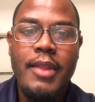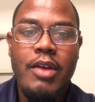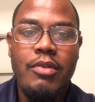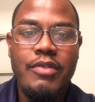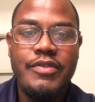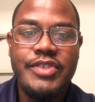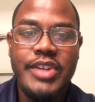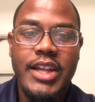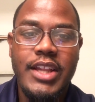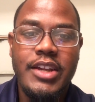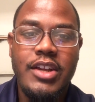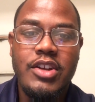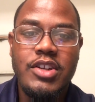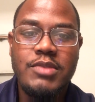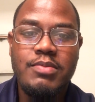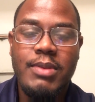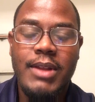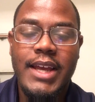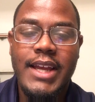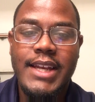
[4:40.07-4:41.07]
With Jalen
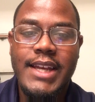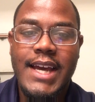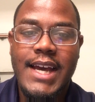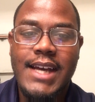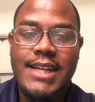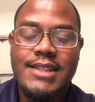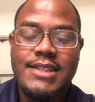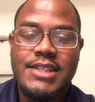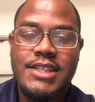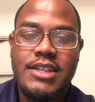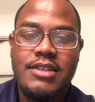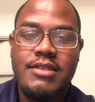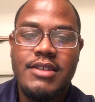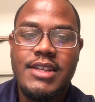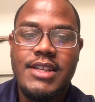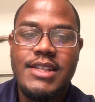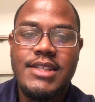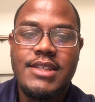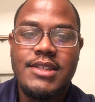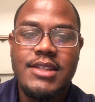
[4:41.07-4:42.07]
Hurts playing 9
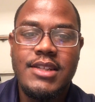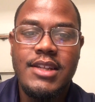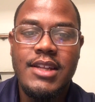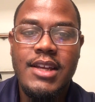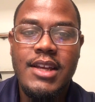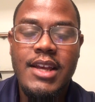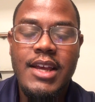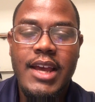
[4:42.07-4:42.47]
series and